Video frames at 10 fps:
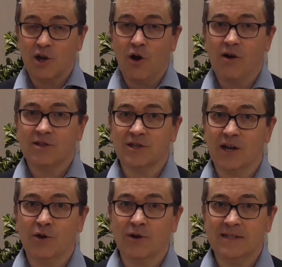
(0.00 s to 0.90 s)
God's
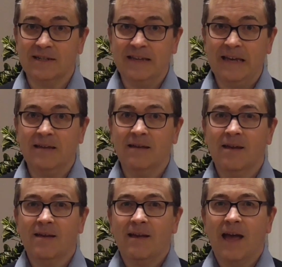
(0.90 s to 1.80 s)
anointed king.
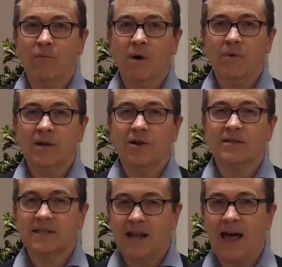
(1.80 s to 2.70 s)
And what we
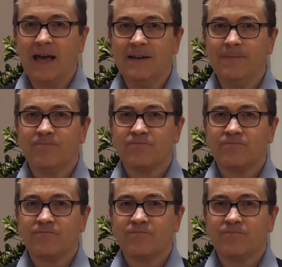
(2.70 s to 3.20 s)
learn today